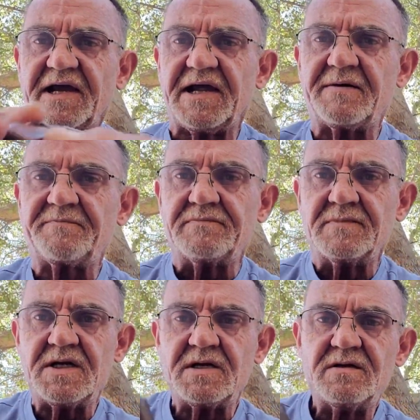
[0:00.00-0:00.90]
it up,
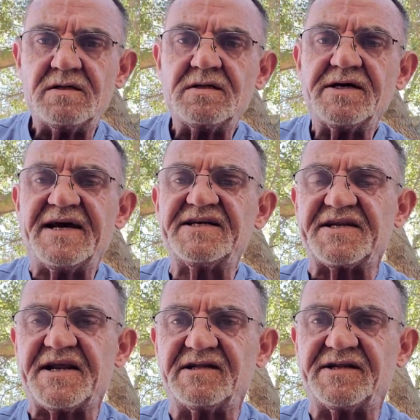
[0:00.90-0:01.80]
it has a
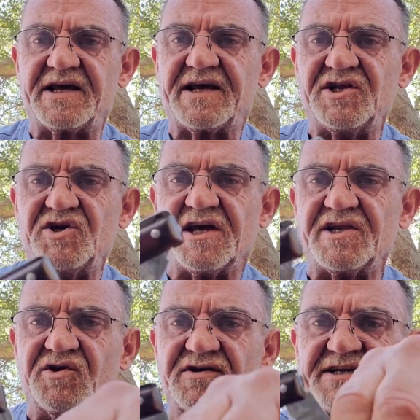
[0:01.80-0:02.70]
nail nick and you
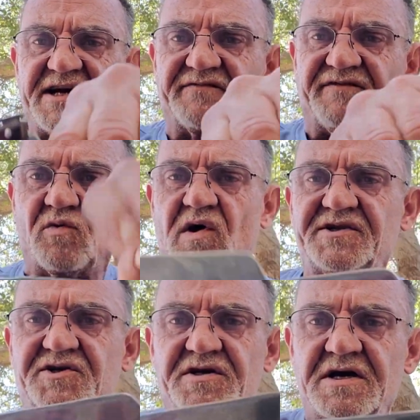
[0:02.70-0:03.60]
can use that if you
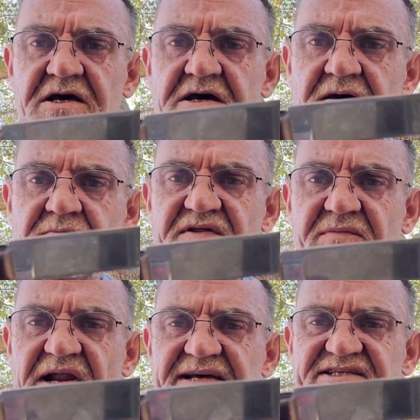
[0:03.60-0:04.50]
want to, but the
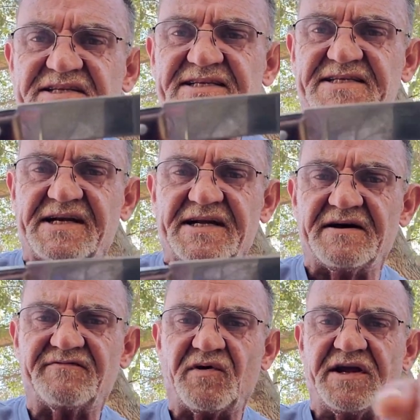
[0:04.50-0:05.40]
blade sticks out
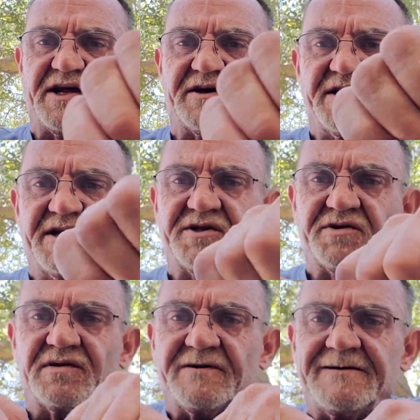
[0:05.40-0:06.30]
enough where you don't need
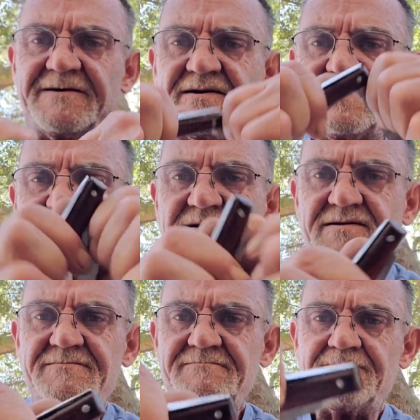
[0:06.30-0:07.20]
to.
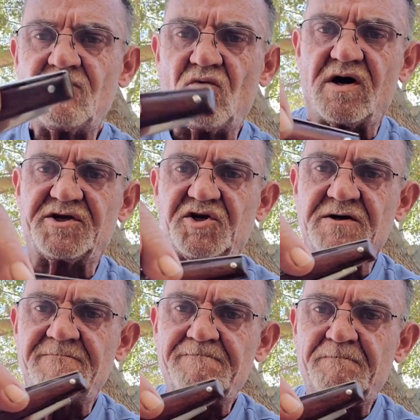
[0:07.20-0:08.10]
Watch,
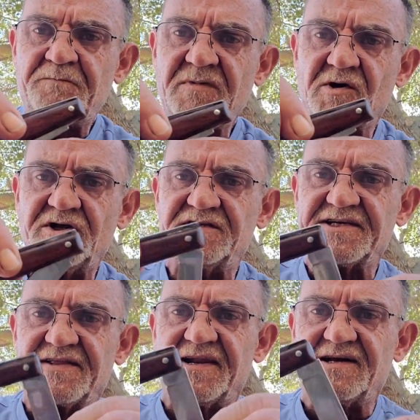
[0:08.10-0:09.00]
not
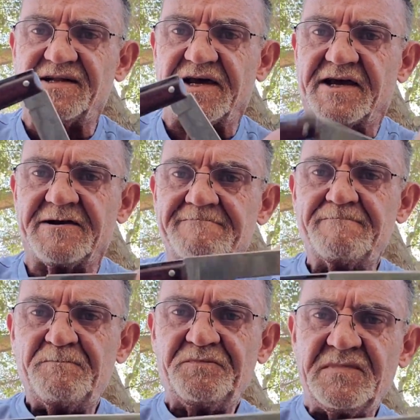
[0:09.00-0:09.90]
using the nail nick.
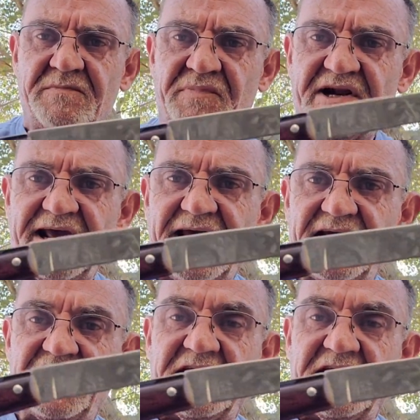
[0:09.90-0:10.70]
Pretty handy,